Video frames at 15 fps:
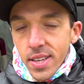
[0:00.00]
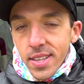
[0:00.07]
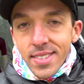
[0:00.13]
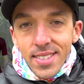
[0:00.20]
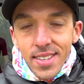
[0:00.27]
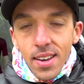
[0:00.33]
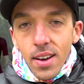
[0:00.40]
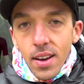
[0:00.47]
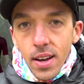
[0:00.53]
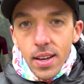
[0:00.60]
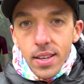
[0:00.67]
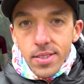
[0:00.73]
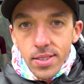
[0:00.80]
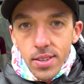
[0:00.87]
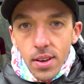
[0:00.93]
It's
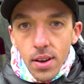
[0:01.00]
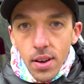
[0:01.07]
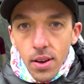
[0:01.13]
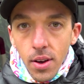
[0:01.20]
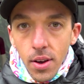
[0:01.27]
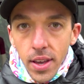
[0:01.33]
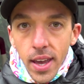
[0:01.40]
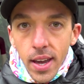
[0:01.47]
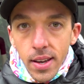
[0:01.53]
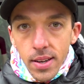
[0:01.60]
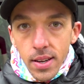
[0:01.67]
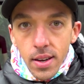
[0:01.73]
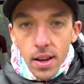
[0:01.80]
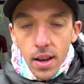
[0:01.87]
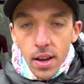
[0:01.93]
it's
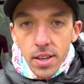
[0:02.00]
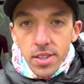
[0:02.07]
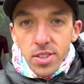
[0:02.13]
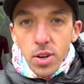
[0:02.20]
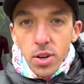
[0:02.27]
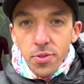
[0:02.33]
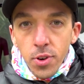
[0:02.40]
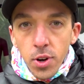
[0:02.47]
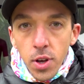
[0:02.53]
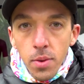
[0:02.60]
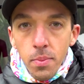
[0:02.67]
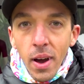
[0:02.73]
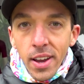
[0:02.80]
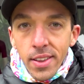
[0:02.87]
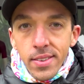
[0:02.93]
yeah, it's good for
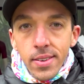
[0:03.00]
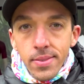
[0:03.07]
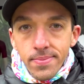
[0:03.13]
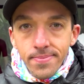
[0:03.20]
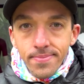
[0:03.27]
the mind.